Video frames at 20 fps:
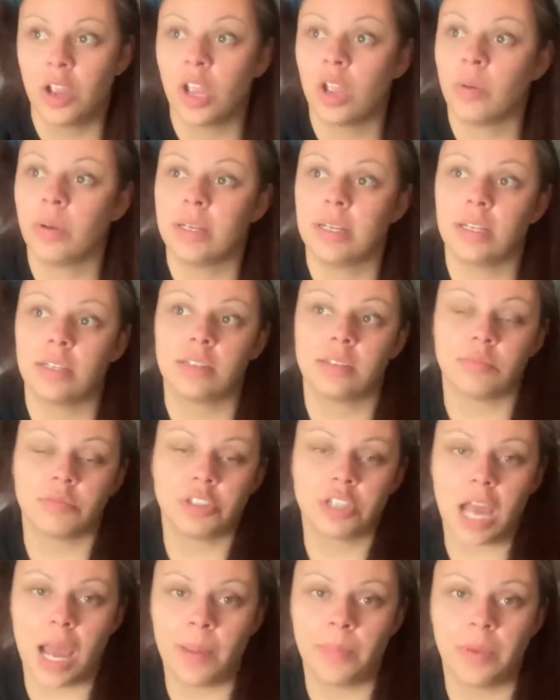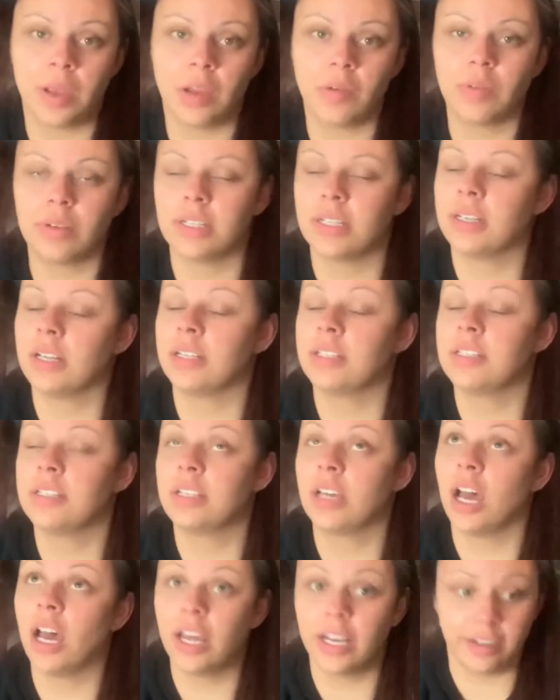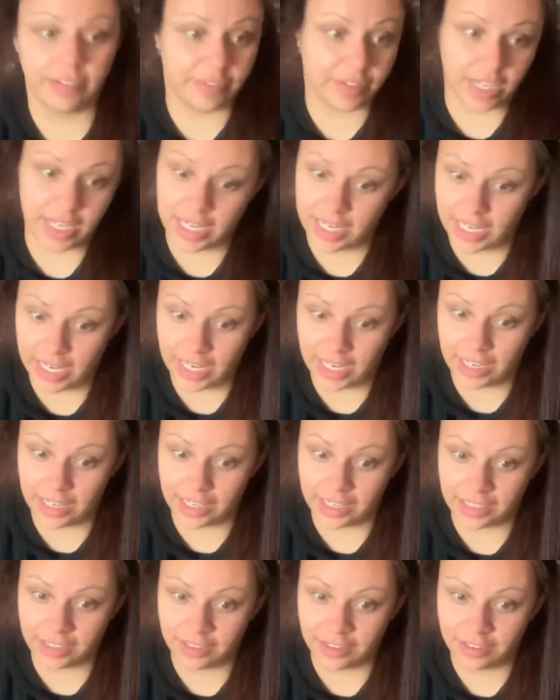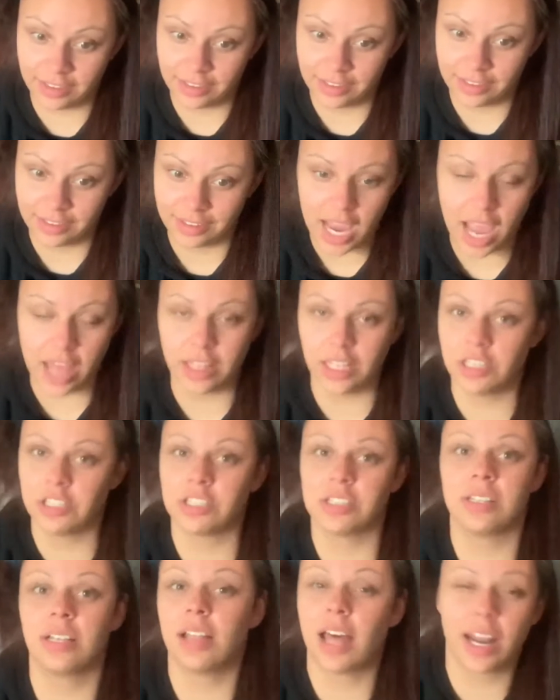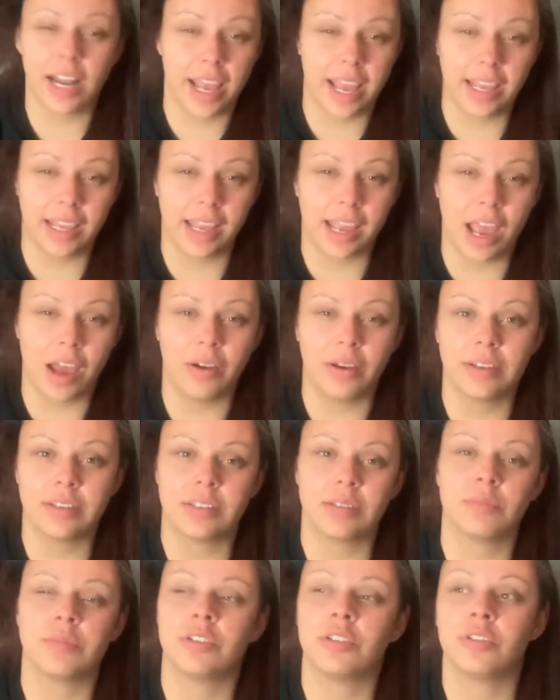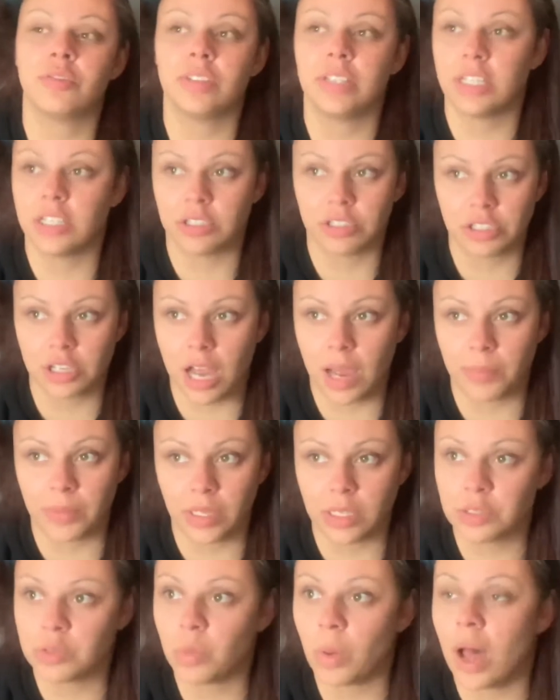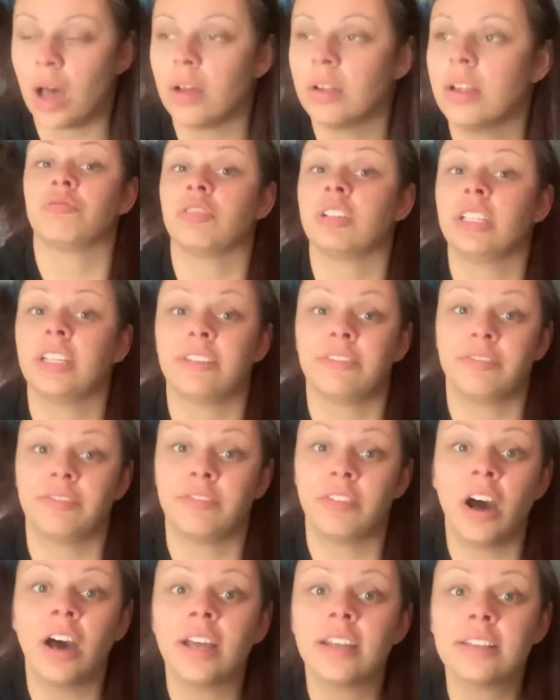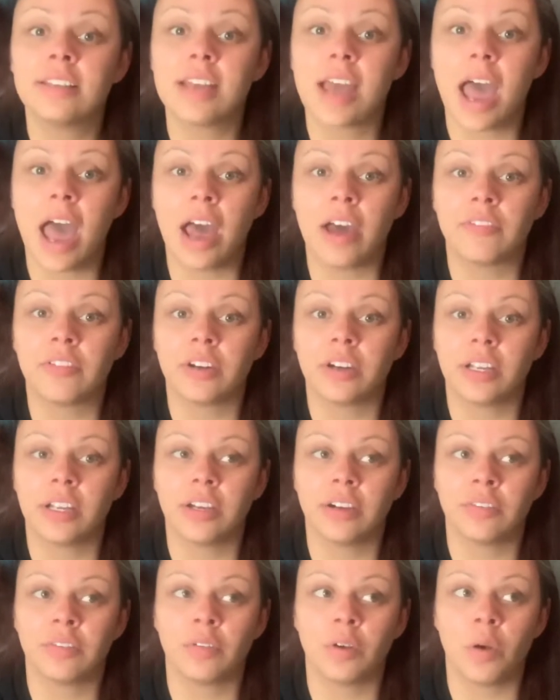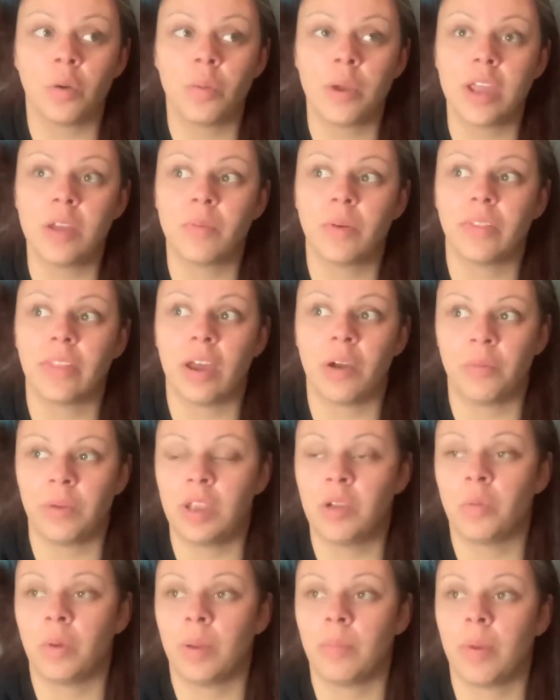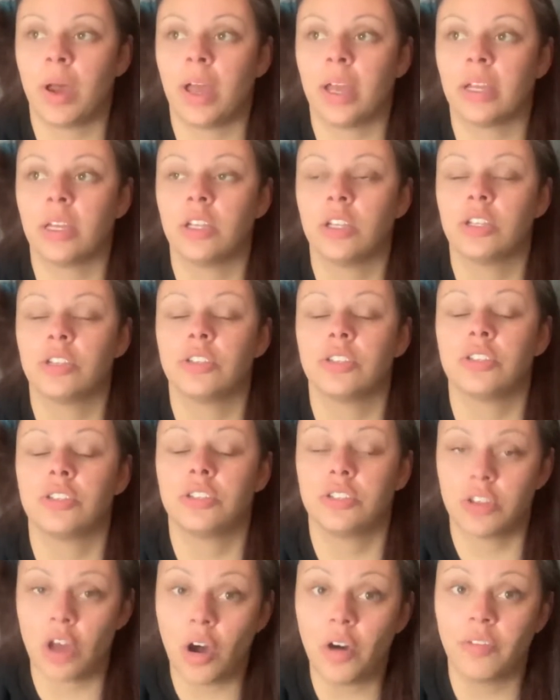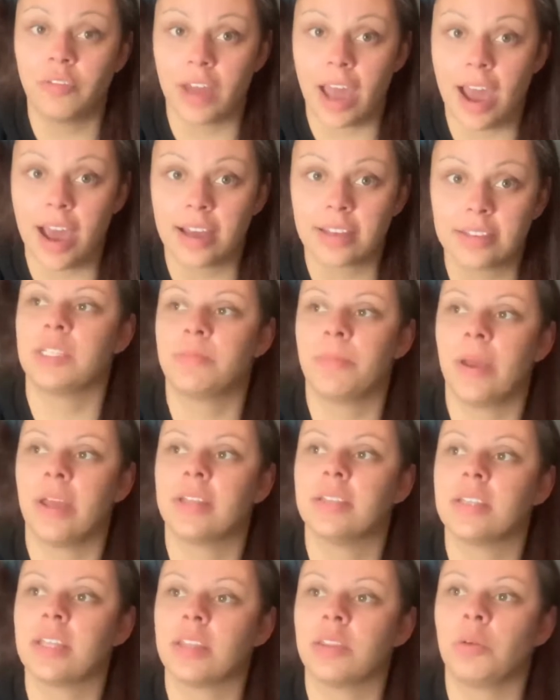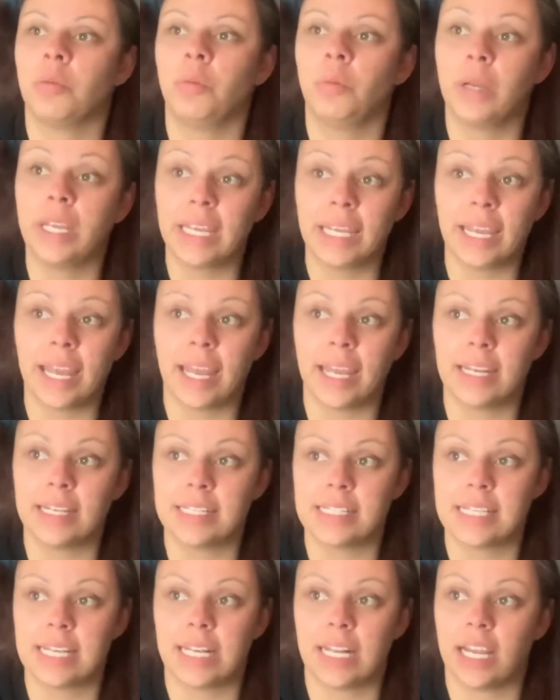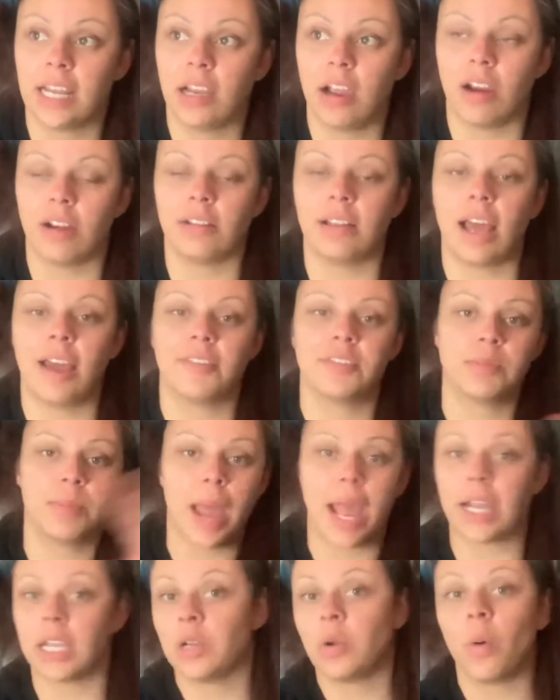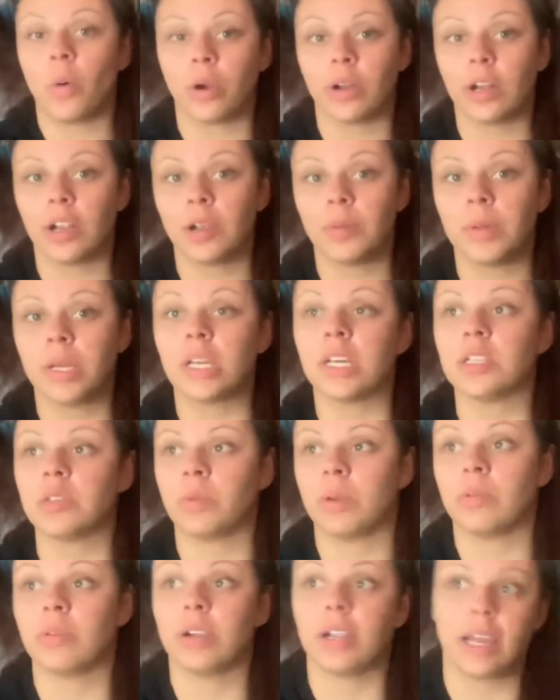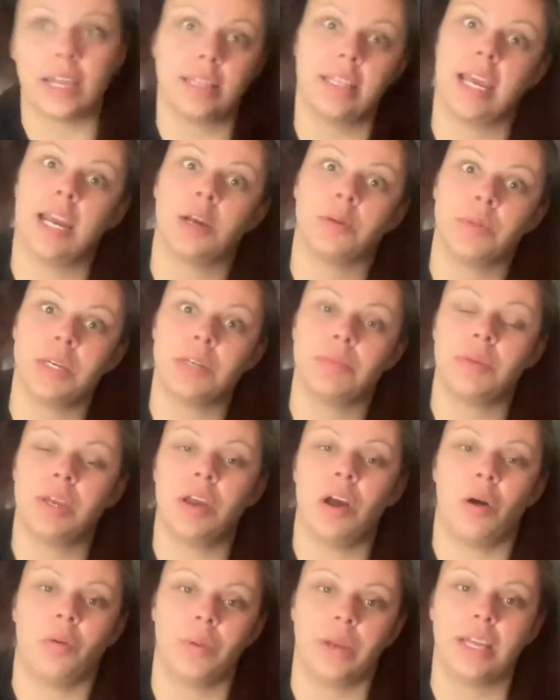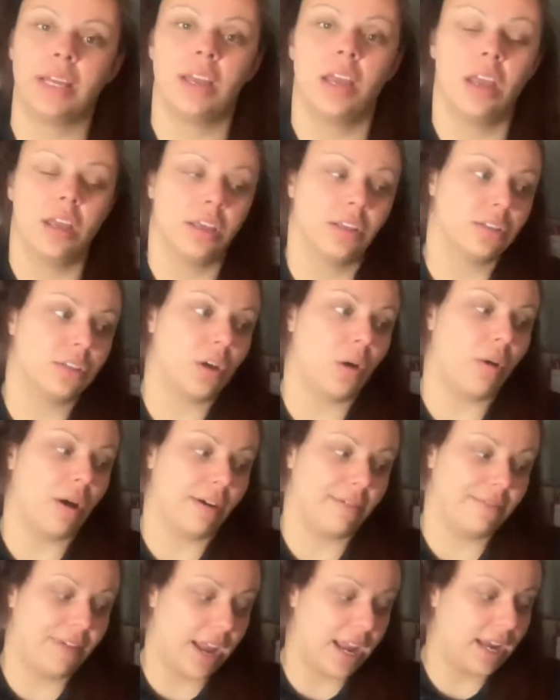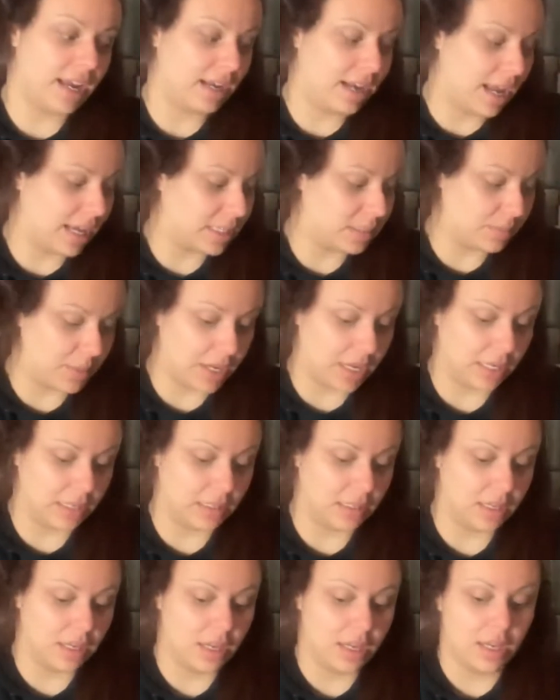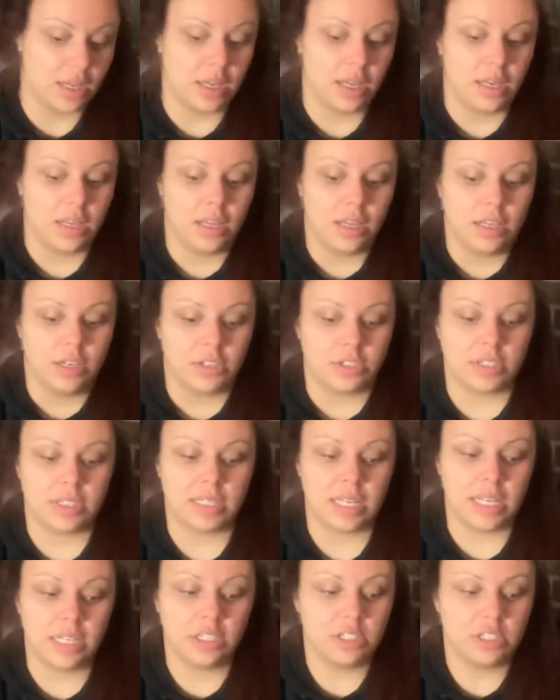We did some shopping. We did a ton of eating, and then just a lot of hanging out and some souvenir shopping as well. Really fun to have her here for a week, but that week went by so fast. Spent the weekend getting our lives back in order because we were in the Airbnb all week, so our van has been just in